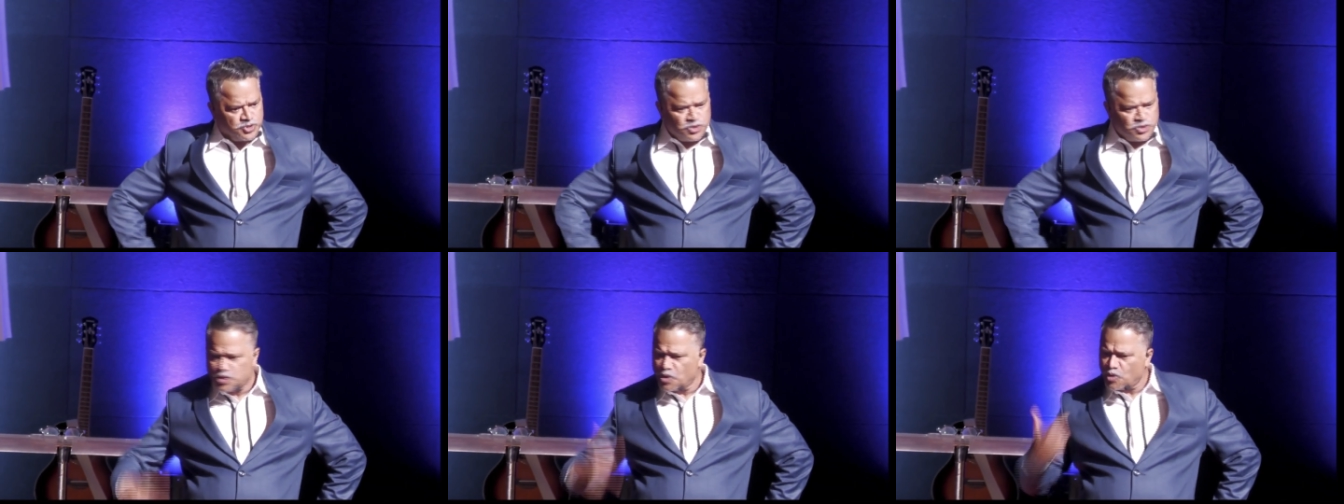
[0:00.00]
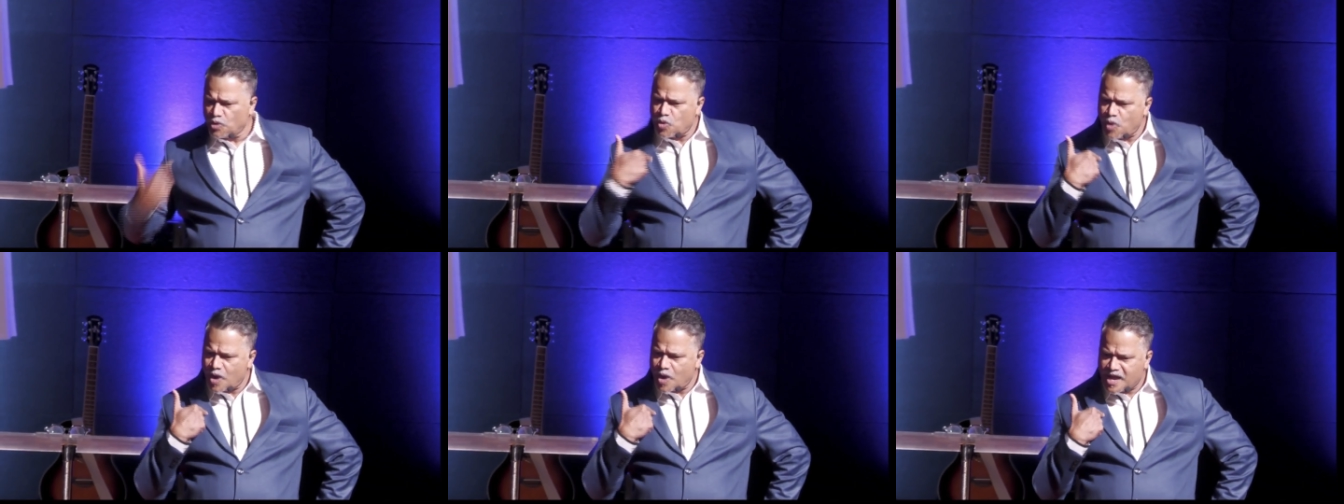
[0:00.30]
Do you know
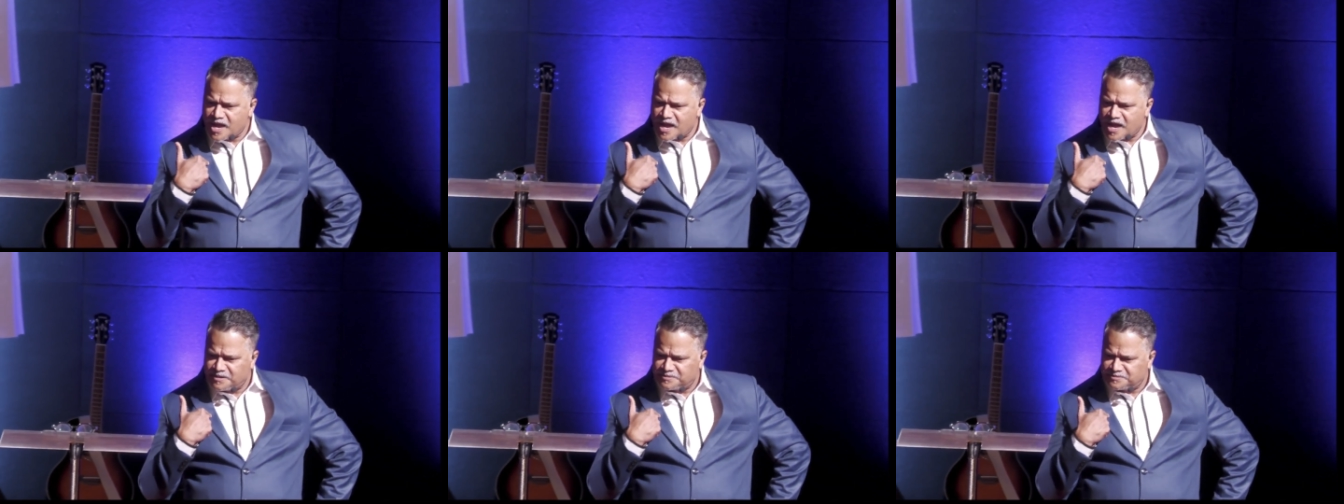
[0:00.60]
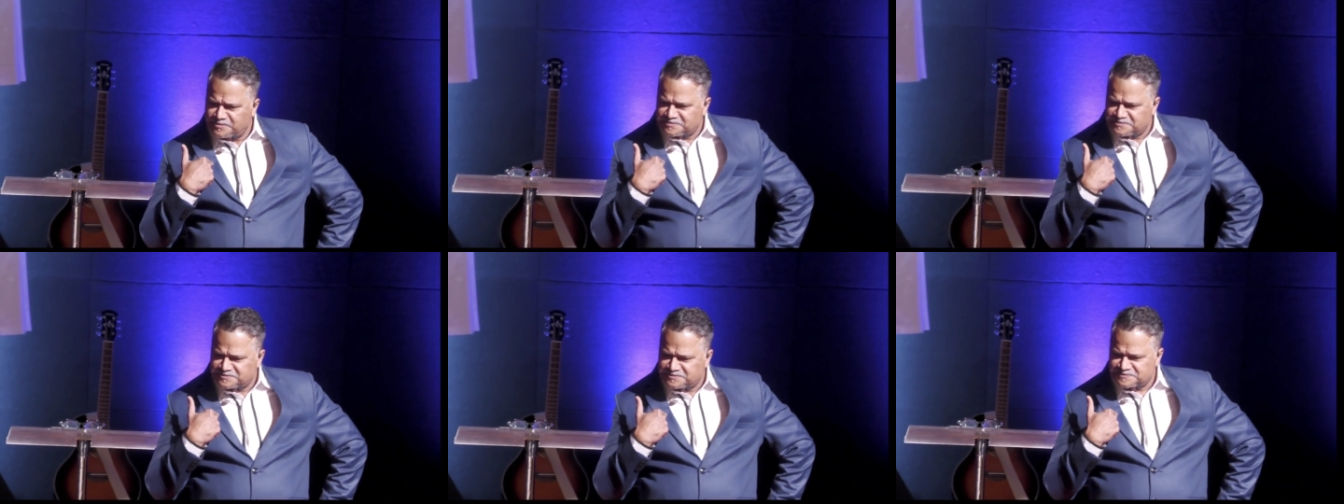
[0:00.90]
who I am?"
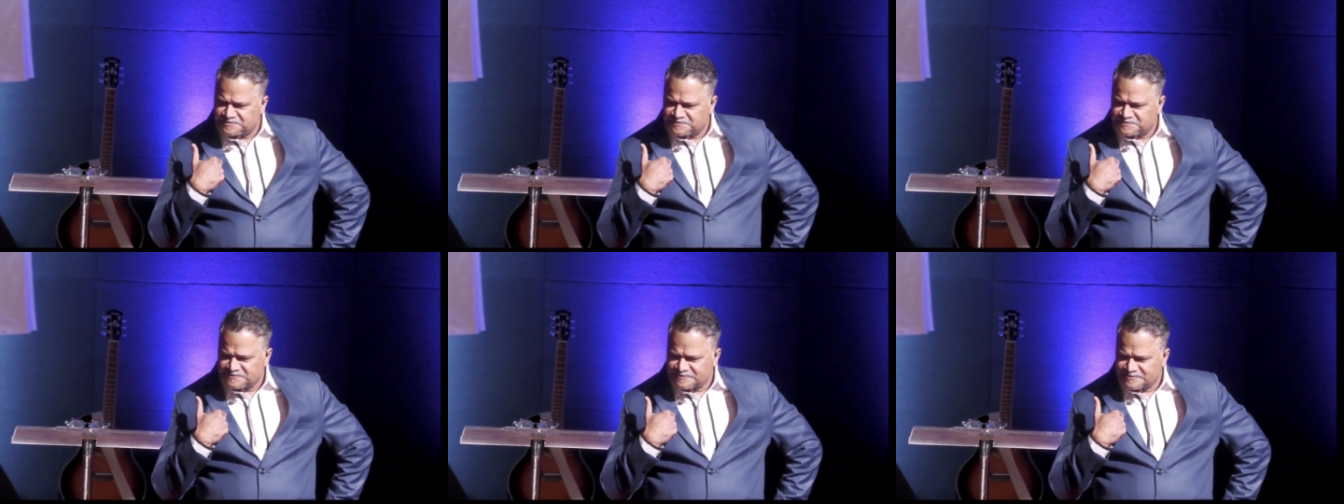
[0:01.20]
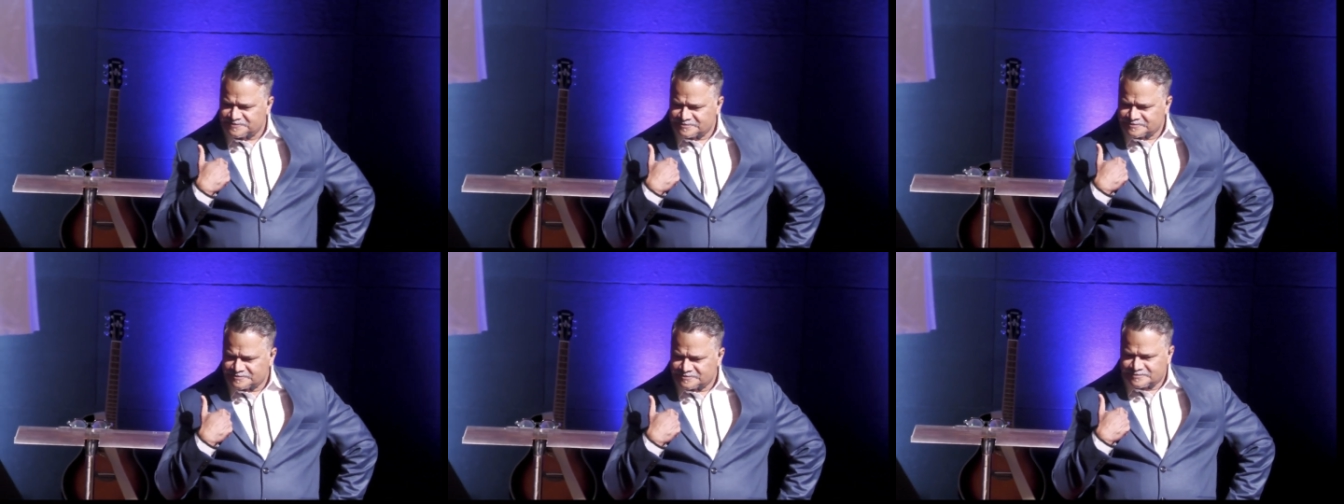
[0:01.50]

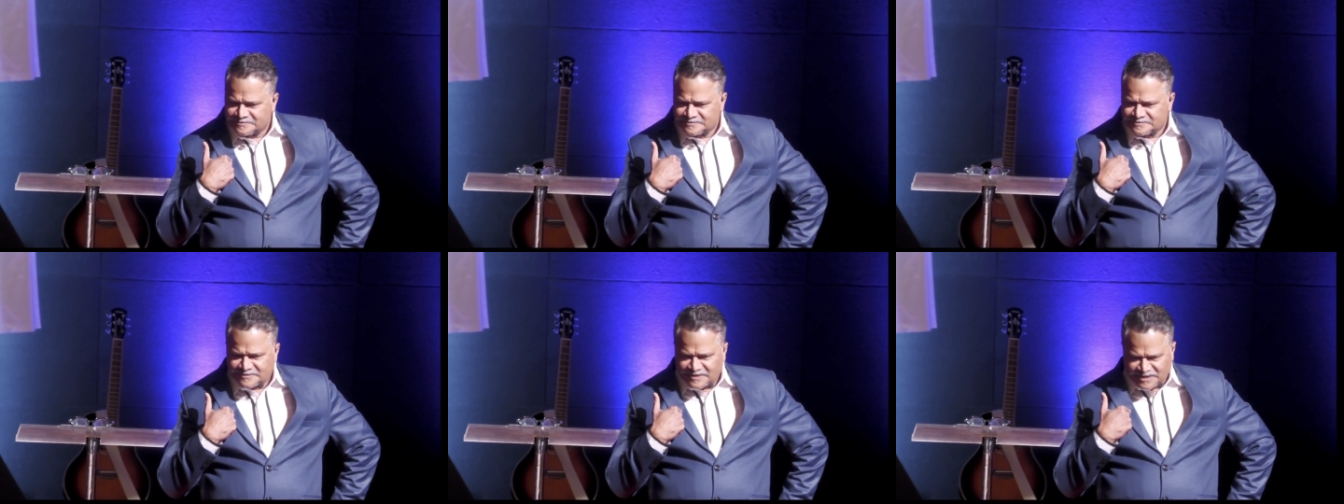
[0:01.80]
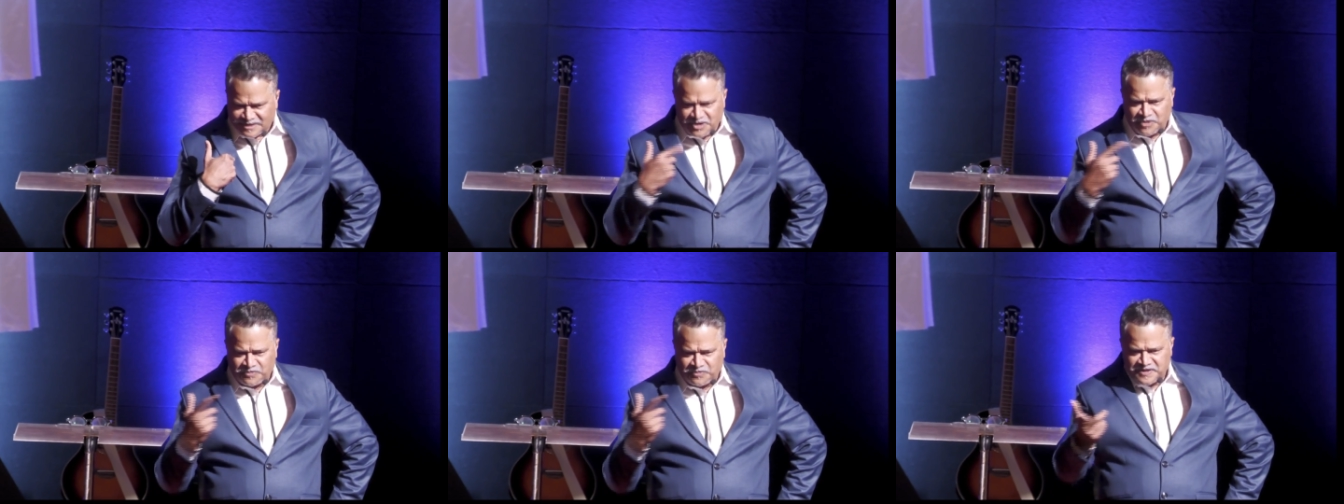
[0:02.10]

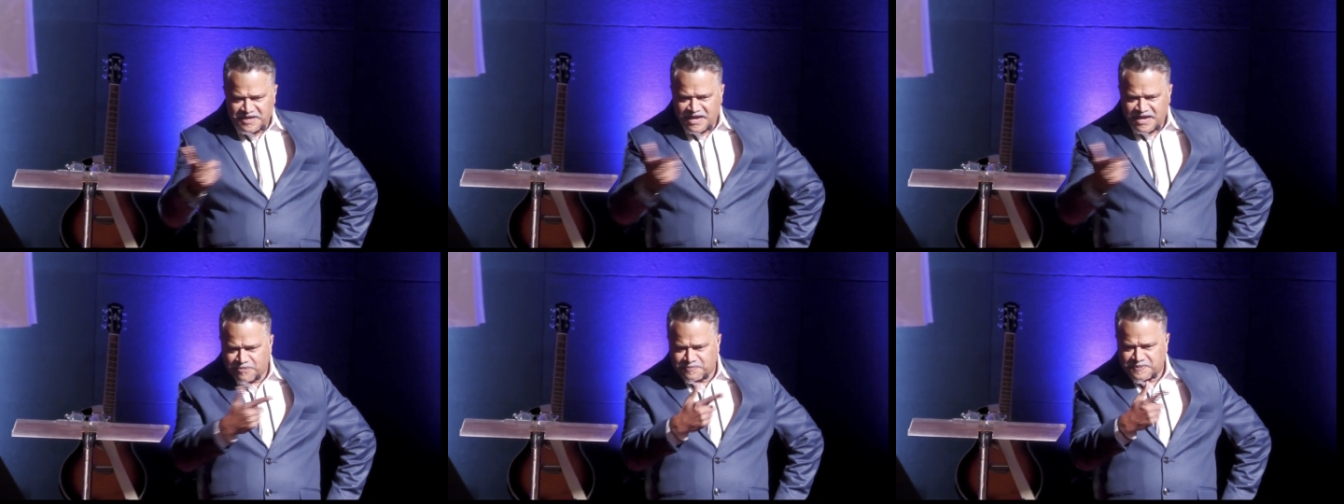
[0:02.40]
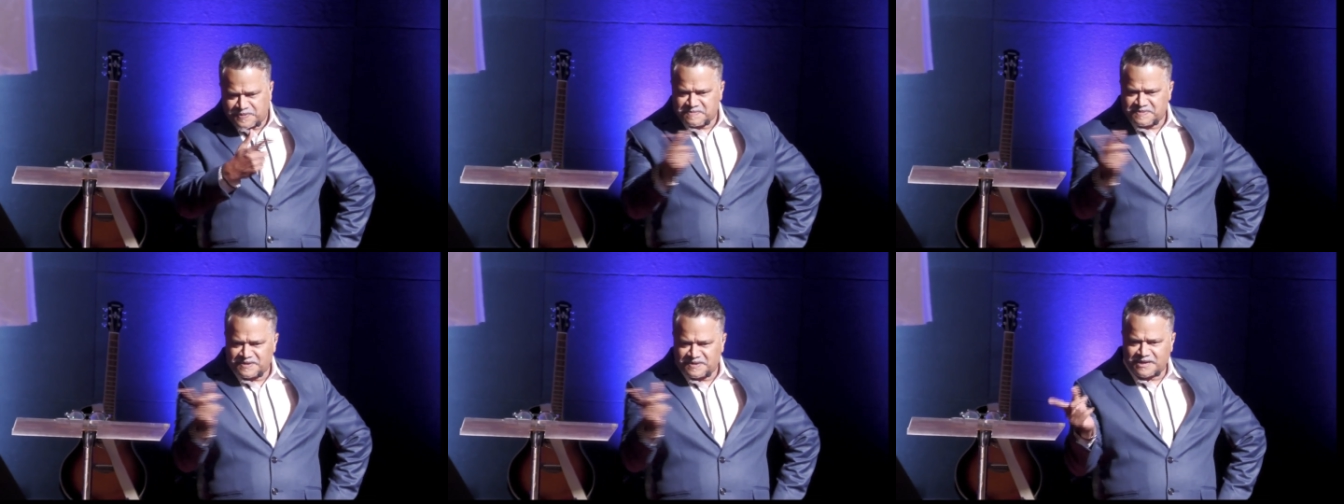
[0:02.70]
We have
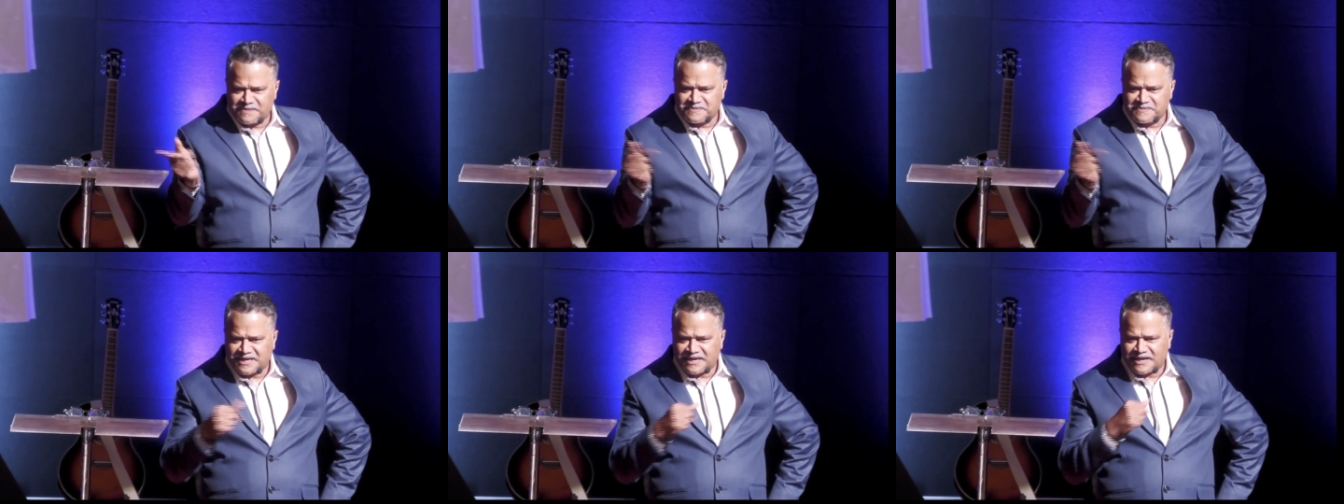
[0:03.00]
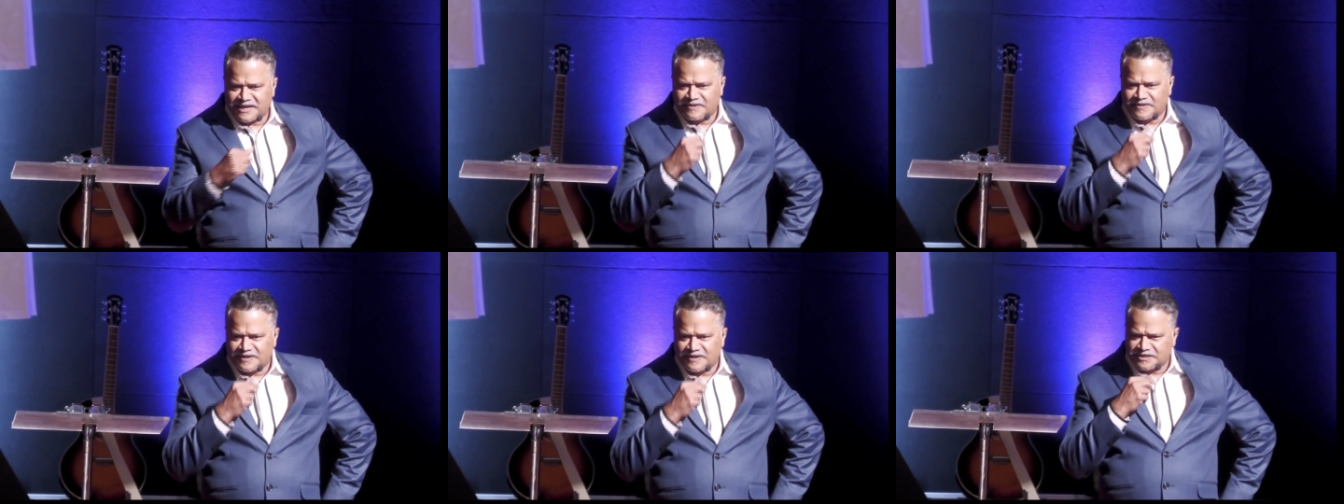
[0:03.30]
people coming
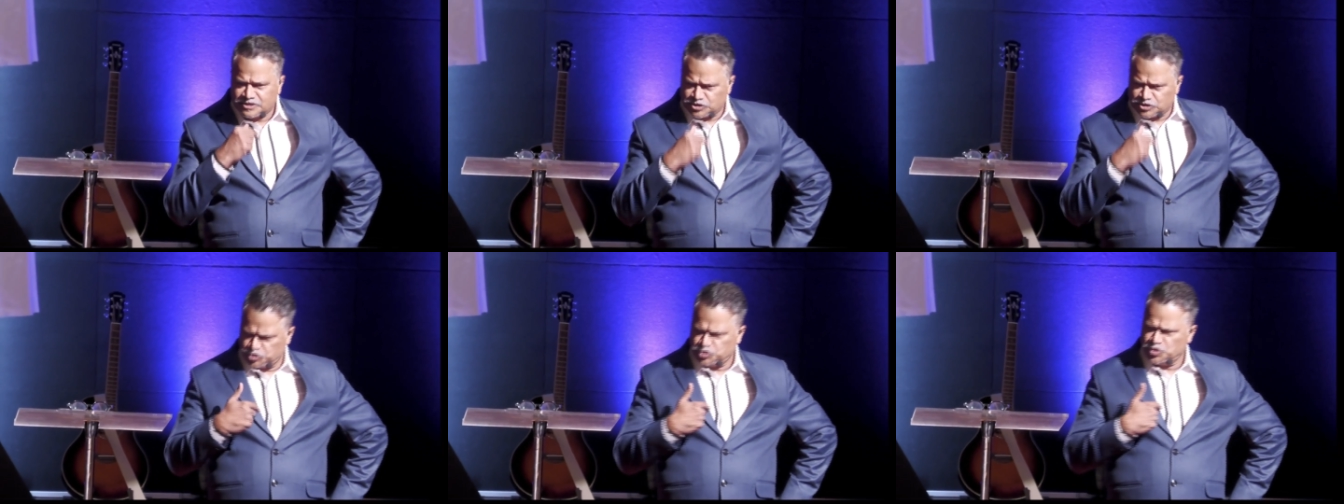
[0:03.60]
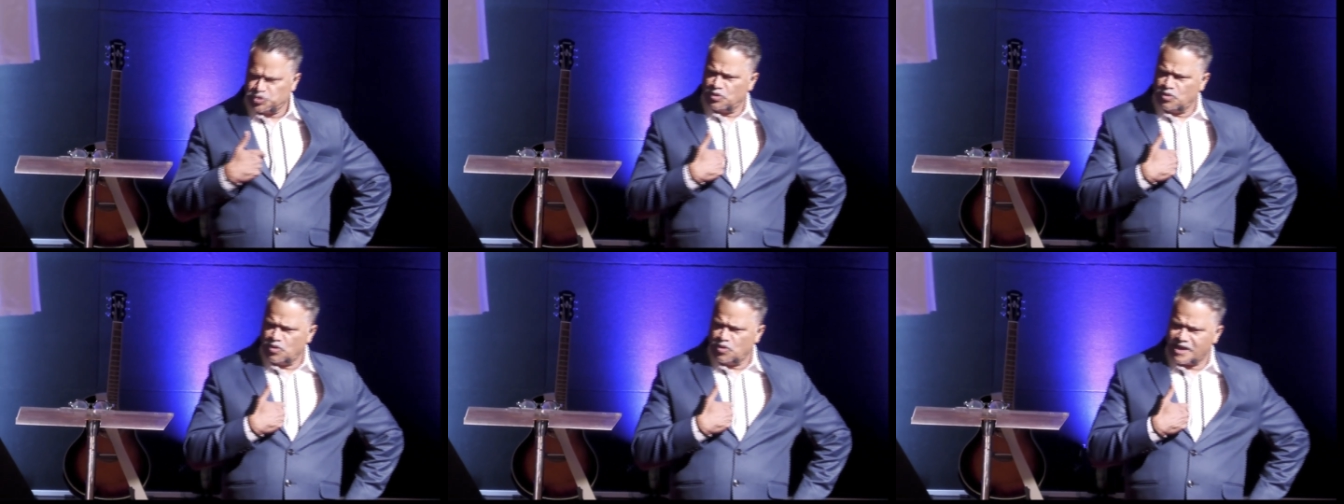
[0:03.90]
around like, "Do you
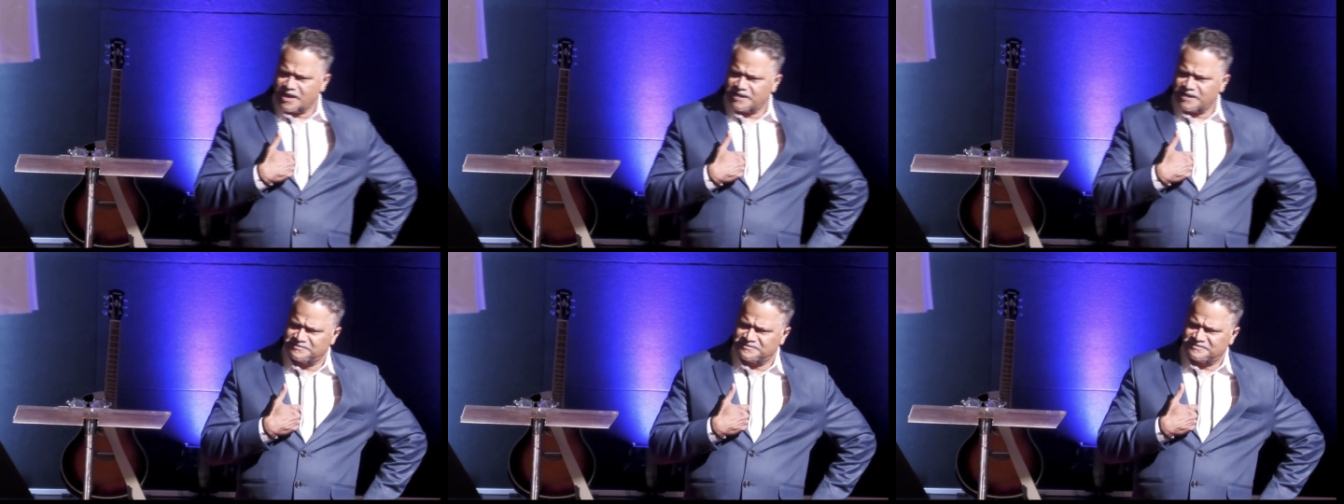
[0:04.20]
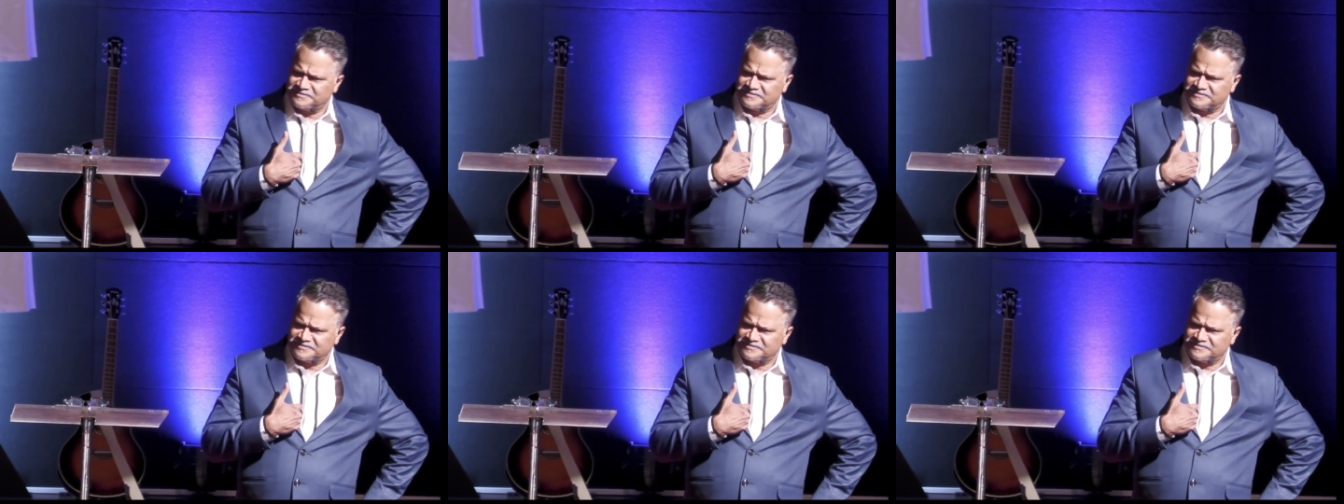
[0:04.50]
know who I am?"